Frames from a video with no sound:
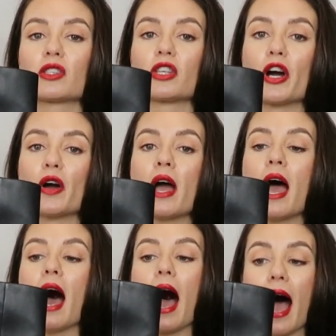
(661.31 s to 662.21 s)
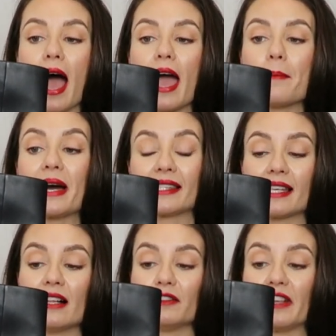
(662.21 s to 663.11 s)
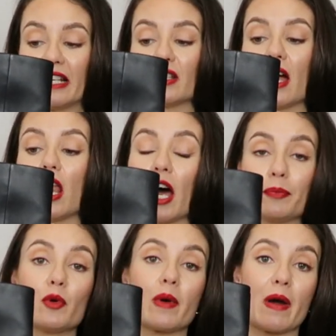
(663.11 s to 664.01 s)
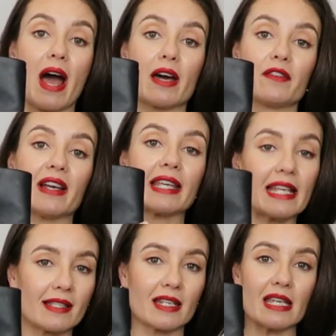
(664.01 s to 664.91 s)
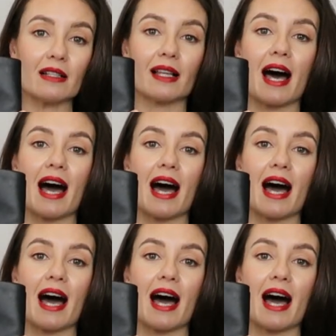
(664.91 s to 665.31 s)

So I myself get a lot more wear out of a kitten heel